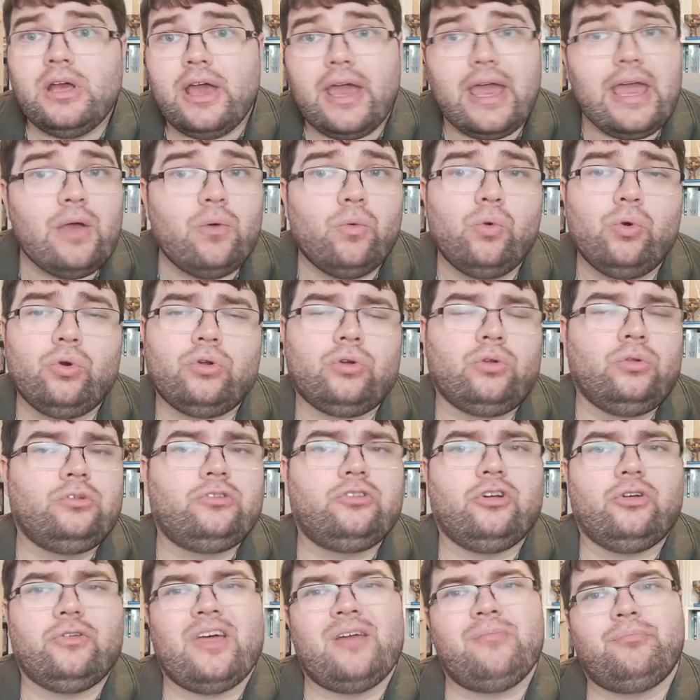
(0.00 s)
It would
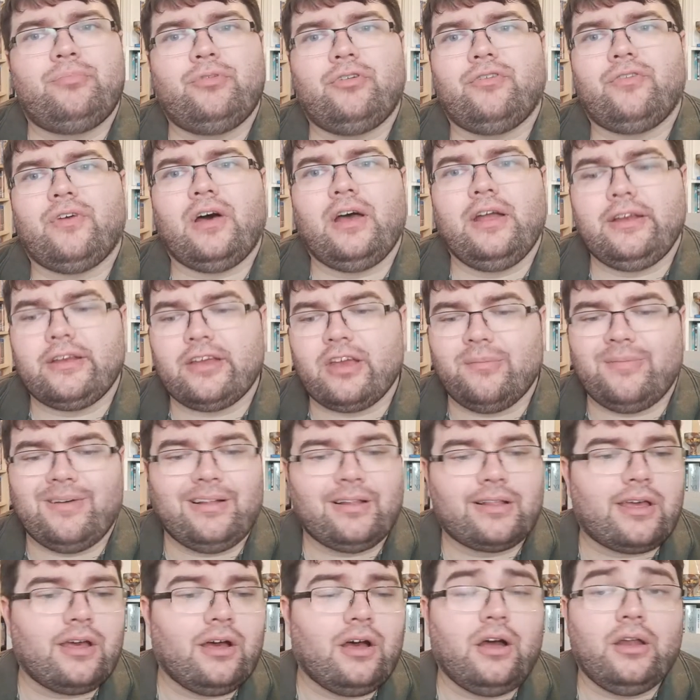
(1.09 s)
also then provide Kamal
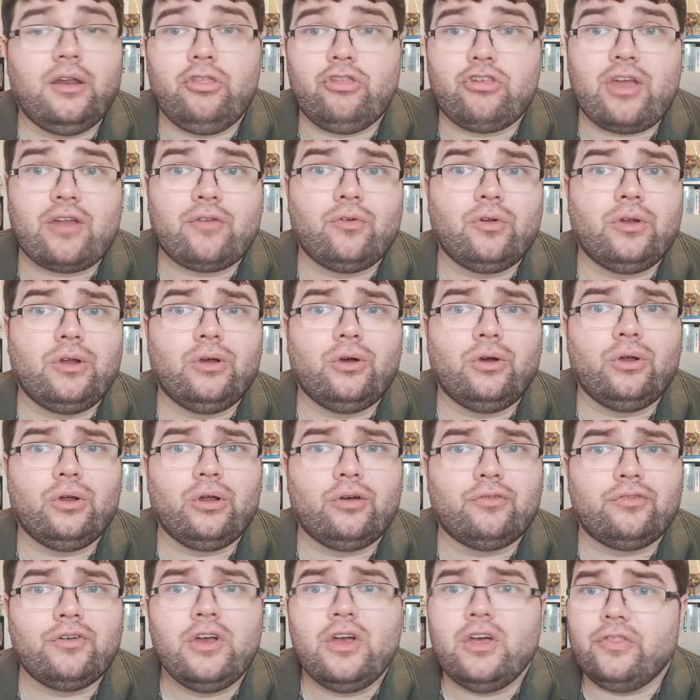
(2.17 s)
Khan and General
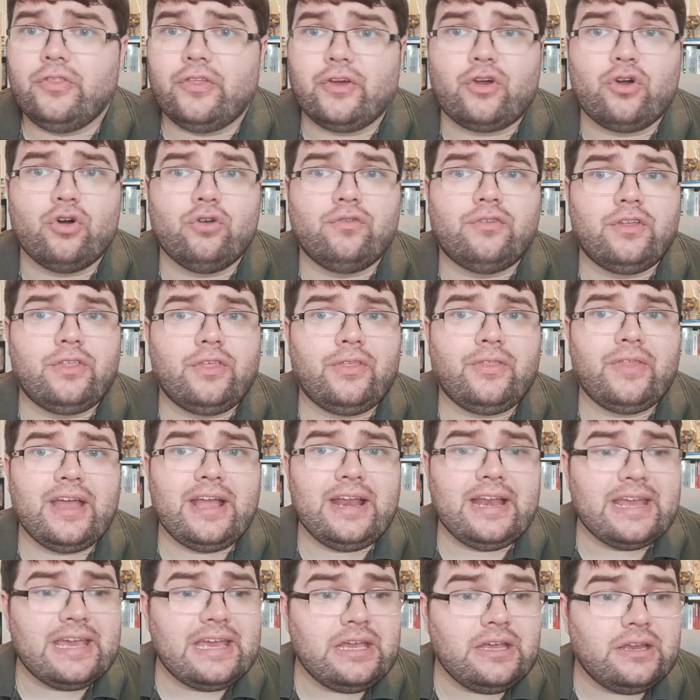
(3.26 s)
Orlov the cover that they
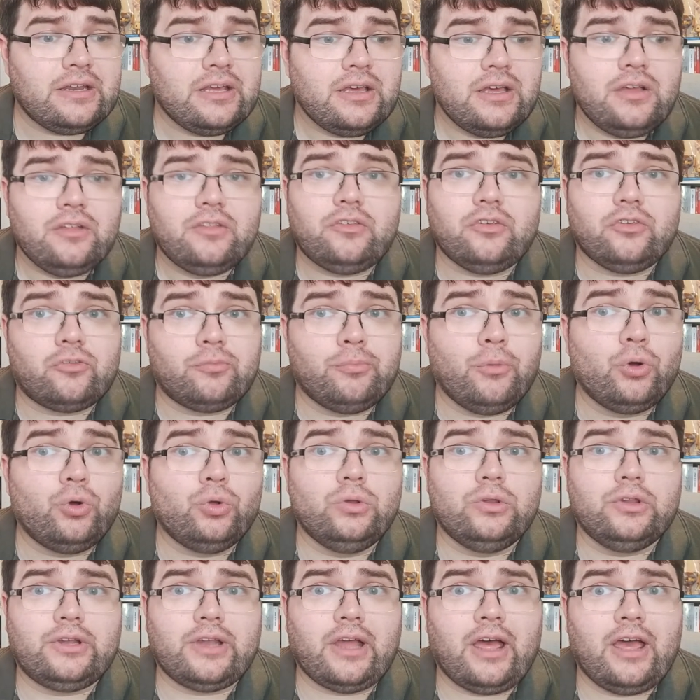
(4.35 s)
need to smuggle
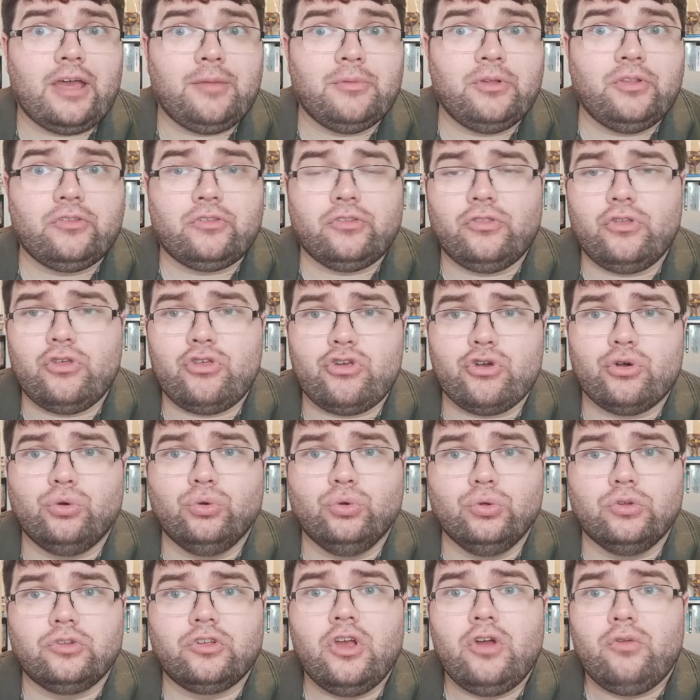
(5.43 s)
the diamonds and the
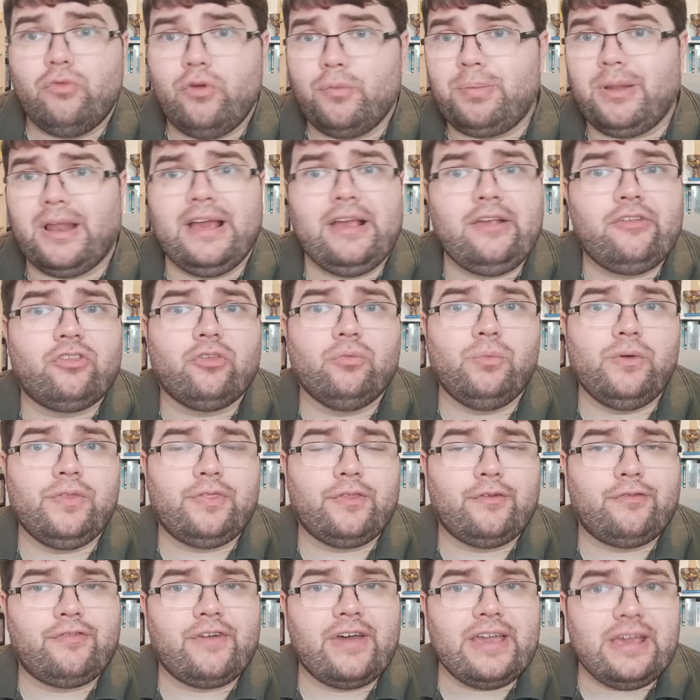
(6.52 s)
jewels, replace them with the
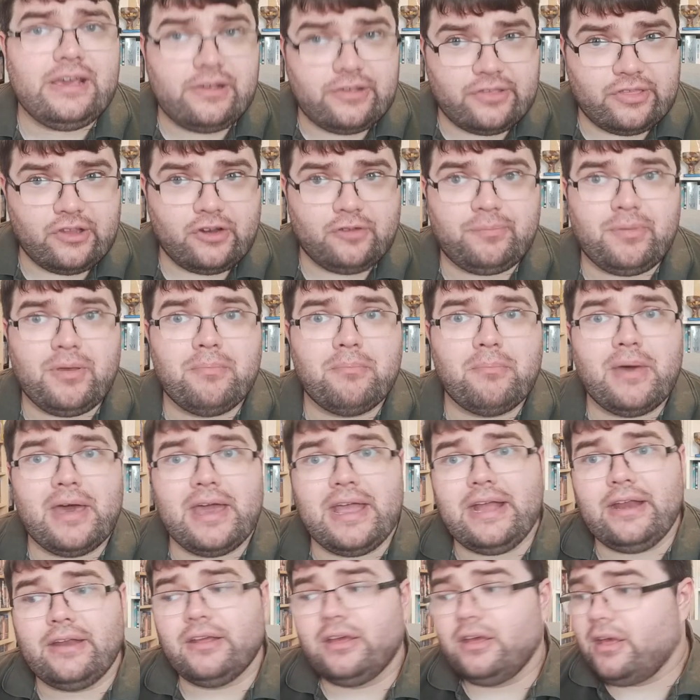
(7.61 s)
fakes that have been
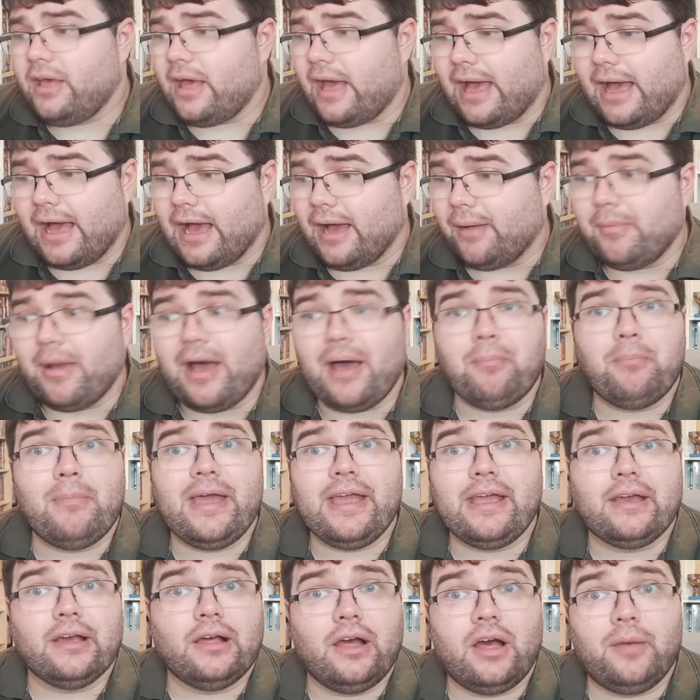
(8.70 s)
made, and
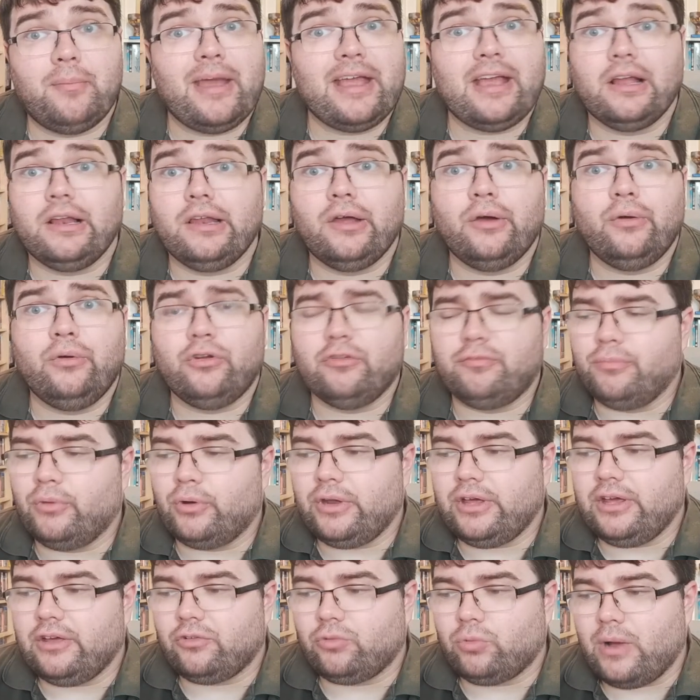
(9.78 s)
make a load of
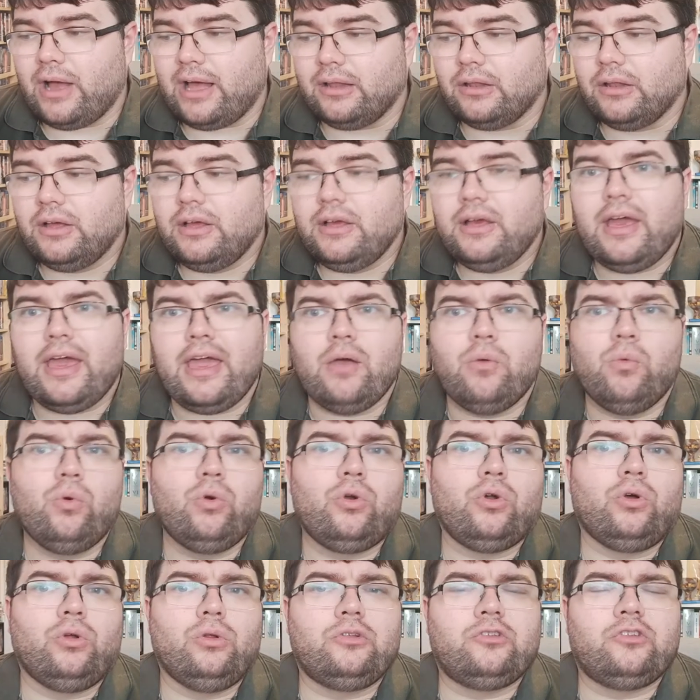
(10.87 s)
money as well. It would
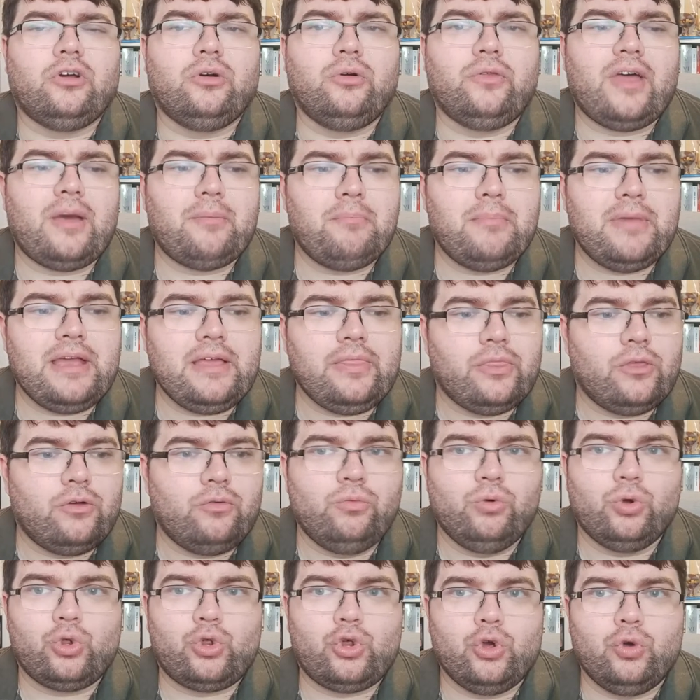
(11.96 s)
also then mean that
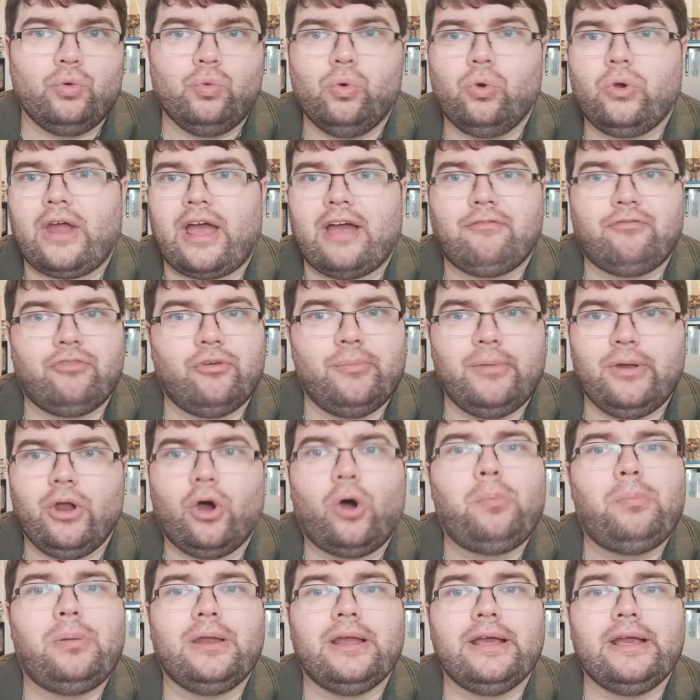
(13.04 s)
Russia would have the
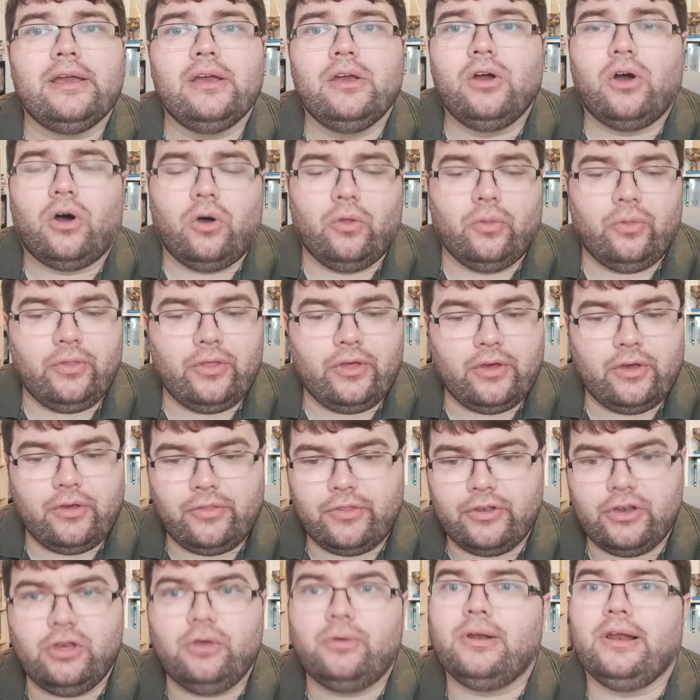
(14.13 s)
monopoly on the
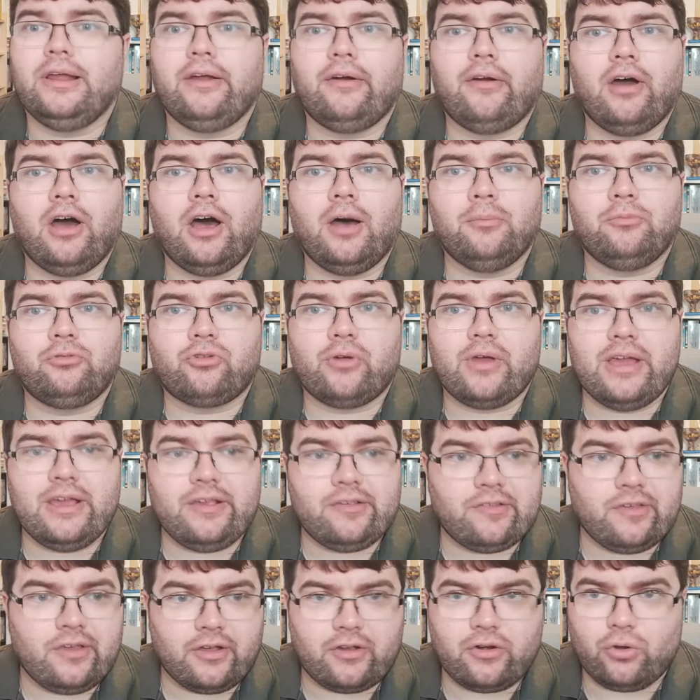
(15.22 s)
nuclear arms race
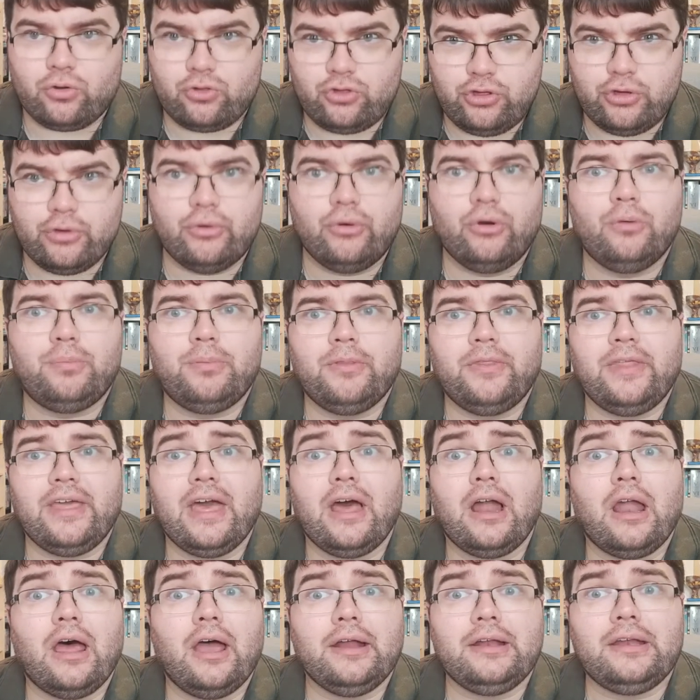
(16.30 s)
across Europe and the
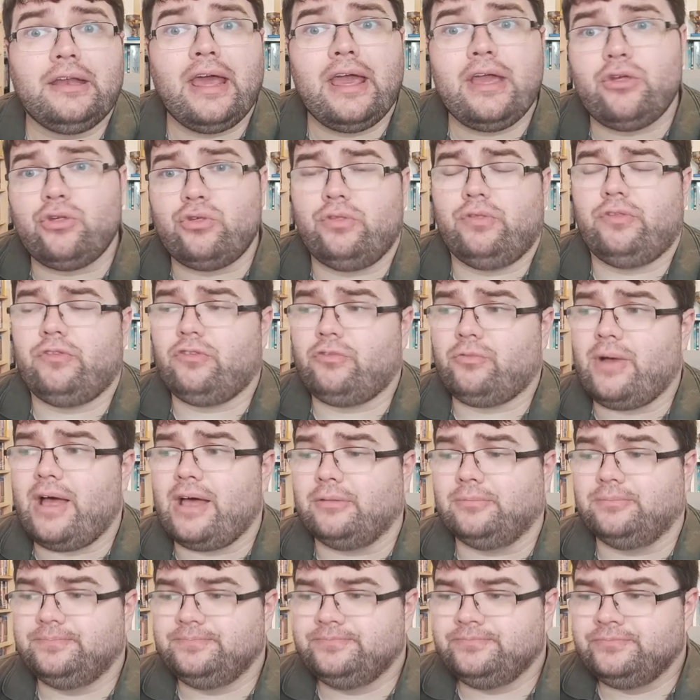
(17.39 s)
Allied nations as well.